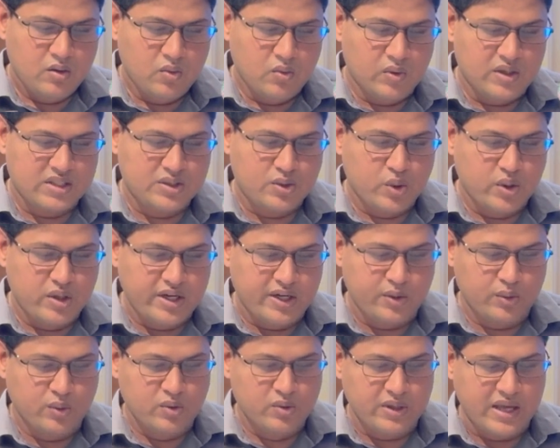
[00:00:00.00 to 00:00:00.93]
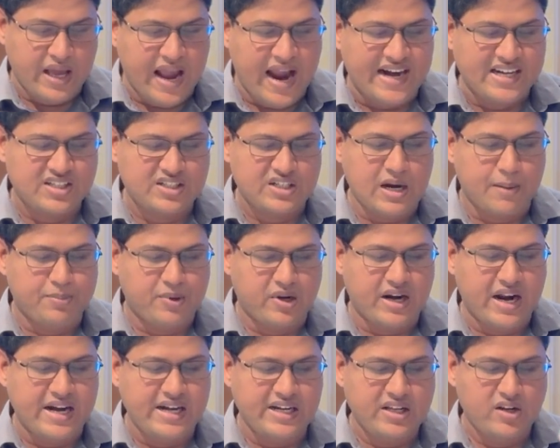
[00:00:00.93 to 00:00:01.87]
Verse 22, Acts chapter
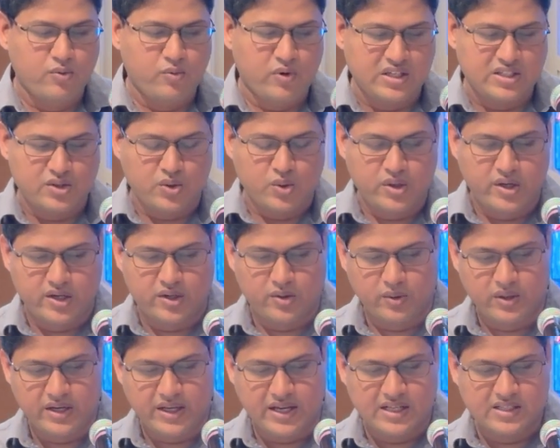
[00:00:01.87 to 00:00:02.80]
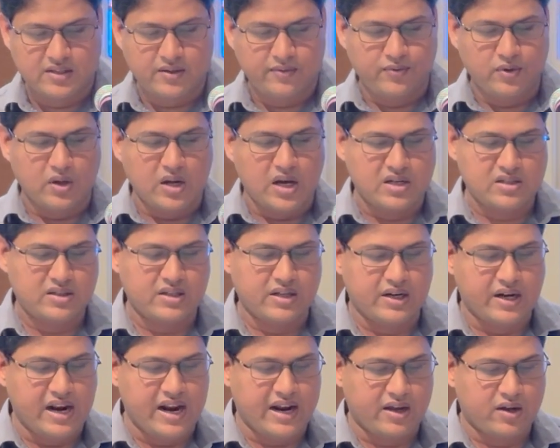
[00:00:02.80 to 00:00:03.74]
19, verse 22, in case if you lost the
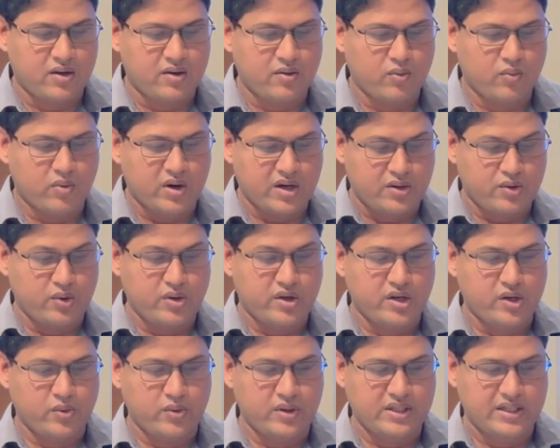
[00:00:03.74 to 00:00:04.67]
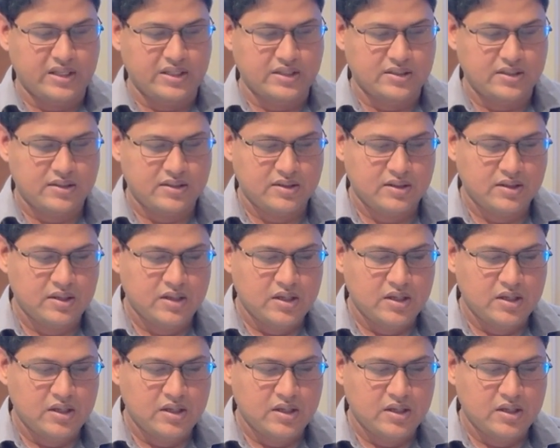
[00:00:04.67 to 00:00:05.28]
track, what 22 it is.